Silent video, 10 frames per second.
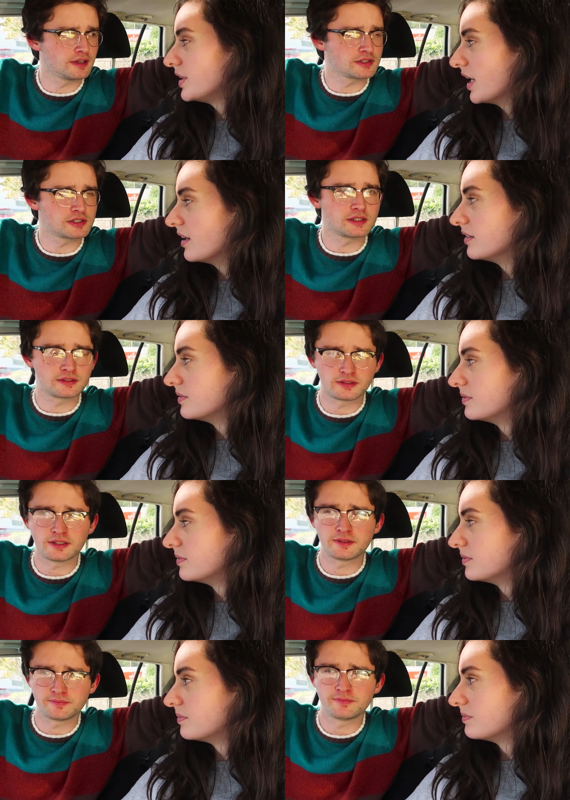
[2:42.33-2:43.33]
Speaker 1: Actually,
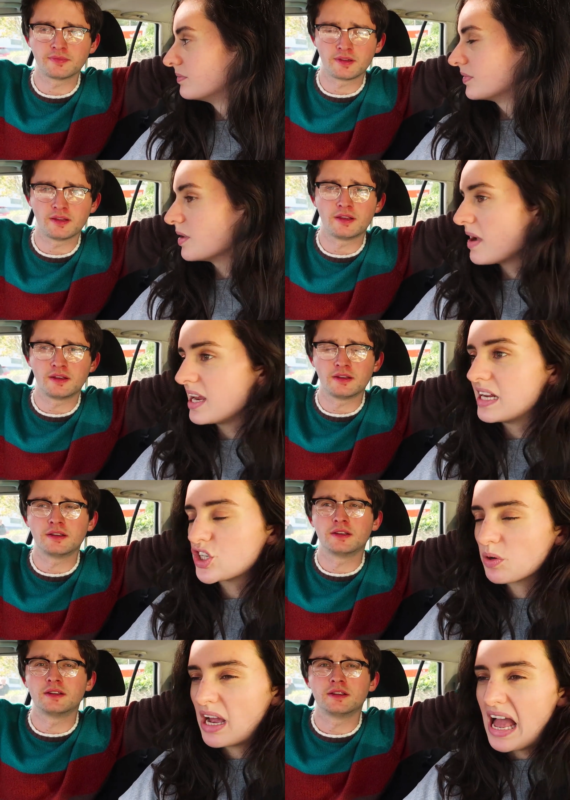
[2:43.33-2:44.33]
yeah. yeah.
Speaker 2: The main
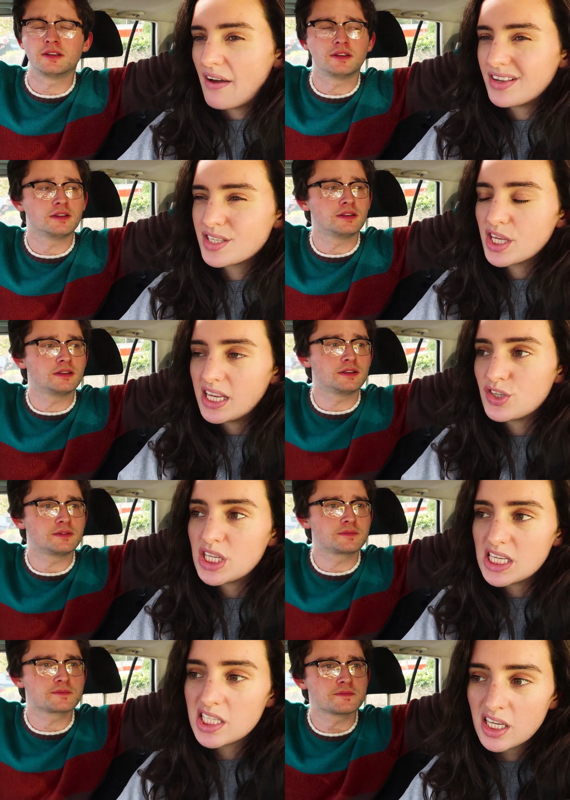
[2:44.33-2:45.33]
issue I have is that it
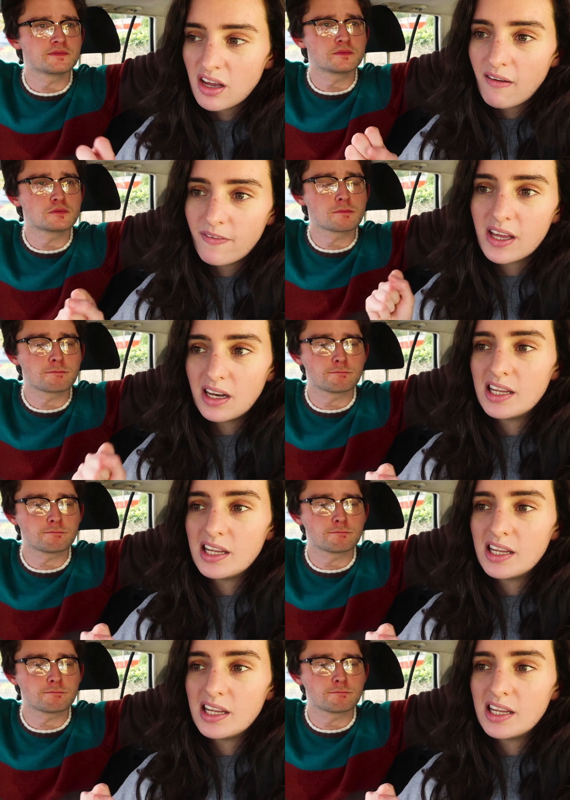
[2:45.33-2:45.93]
did feel a